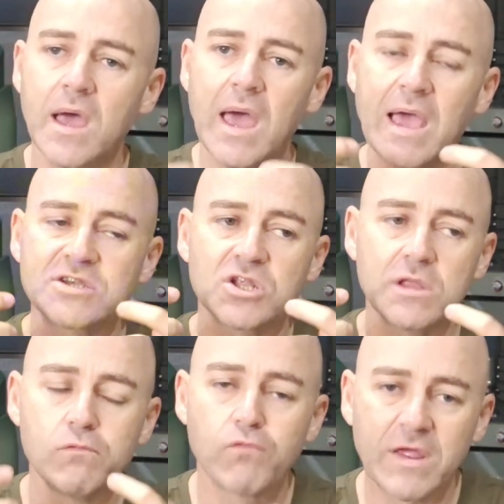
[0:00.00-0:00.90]

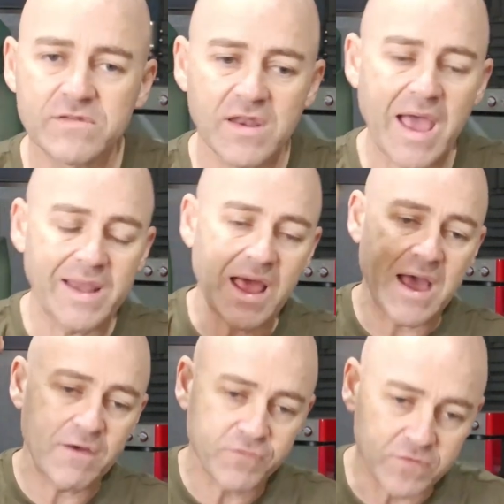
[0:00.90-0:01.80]
actually resonate
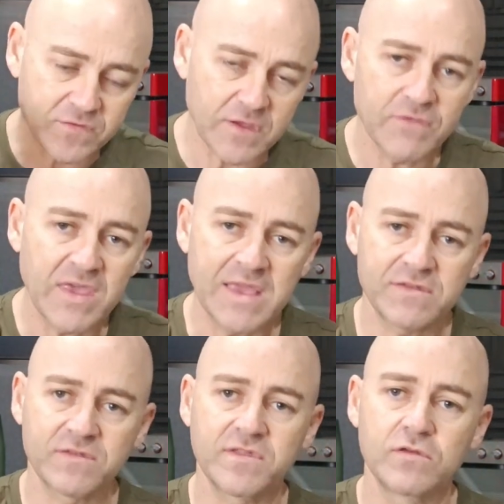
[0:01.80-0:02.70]
after Steve
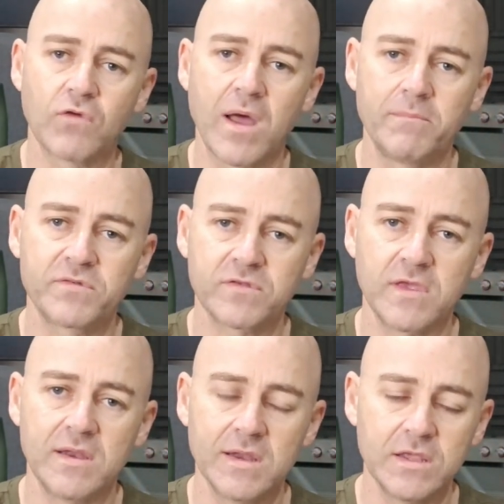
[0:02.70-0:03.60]
hits the drum skin.